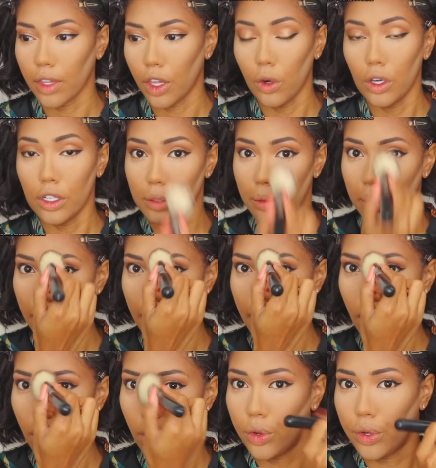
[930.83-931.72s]
you don't just be
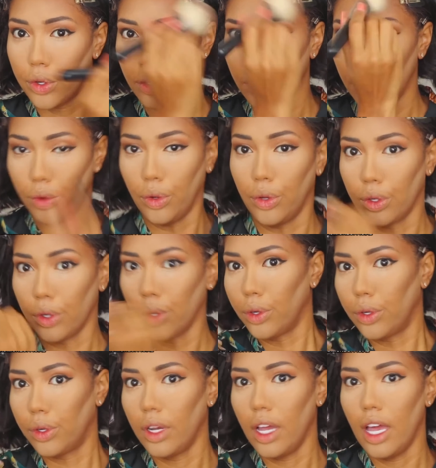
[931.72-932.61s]
like,
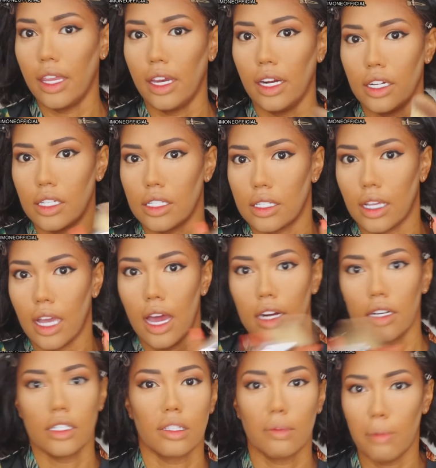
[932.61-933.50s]
and then it just
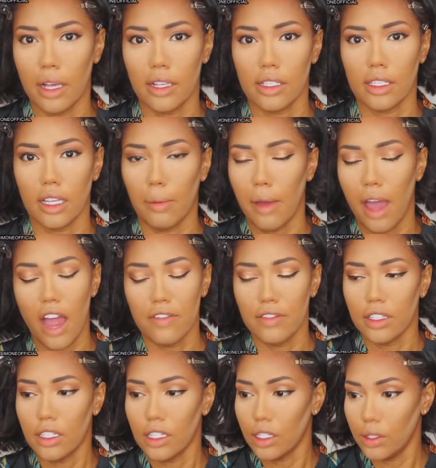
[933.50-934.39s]
kind of just messes up
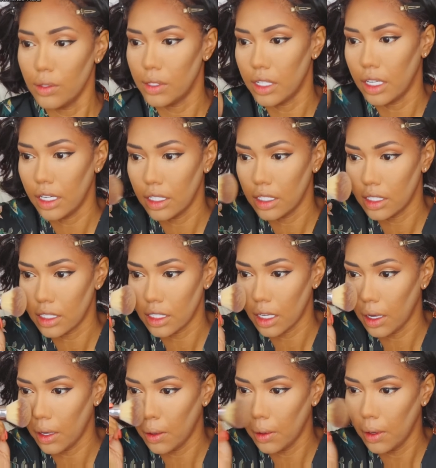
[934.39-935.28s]
everything you did.
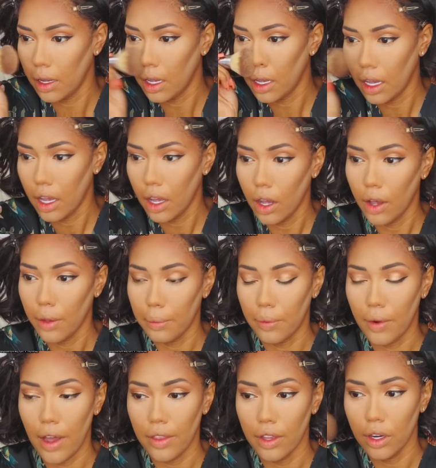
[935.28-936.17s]
So
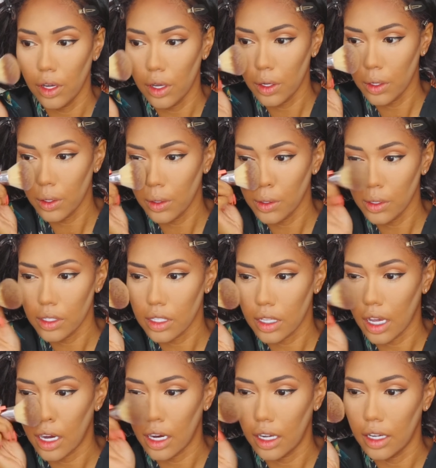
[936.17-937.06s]
around the nose,
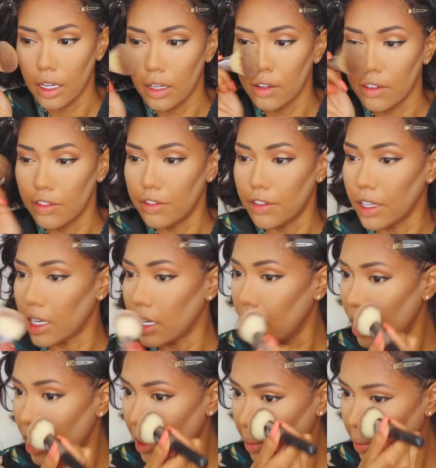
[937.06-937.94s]
kind of flick
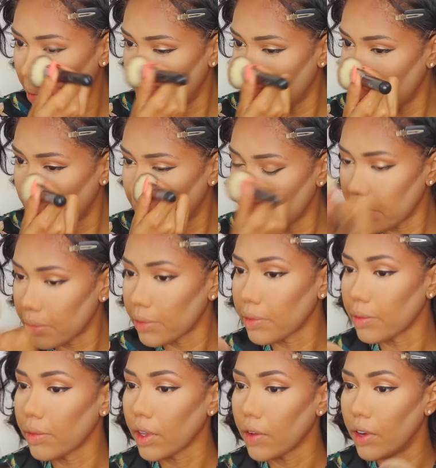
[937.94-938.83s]
it up.
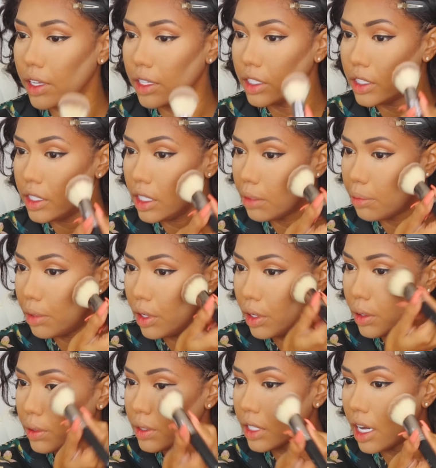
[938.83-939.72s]
Around the
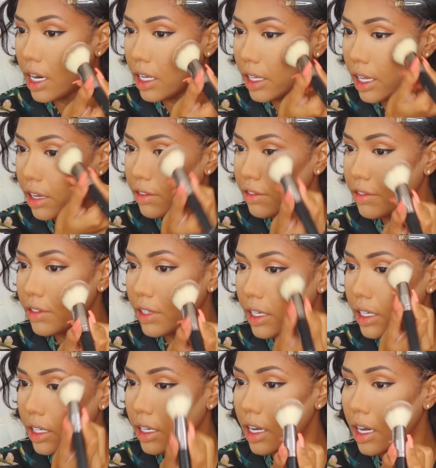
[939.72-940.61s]
cheekbones, kind of like
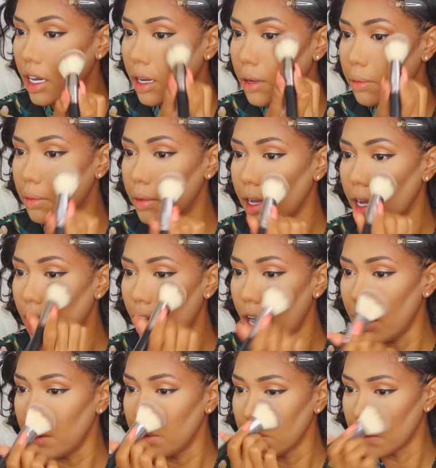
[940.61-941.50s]
flick it up,
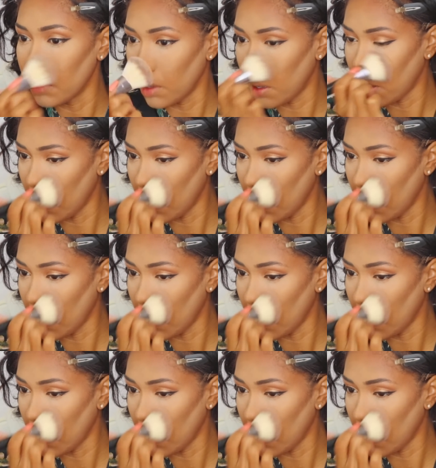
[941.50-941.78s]
out,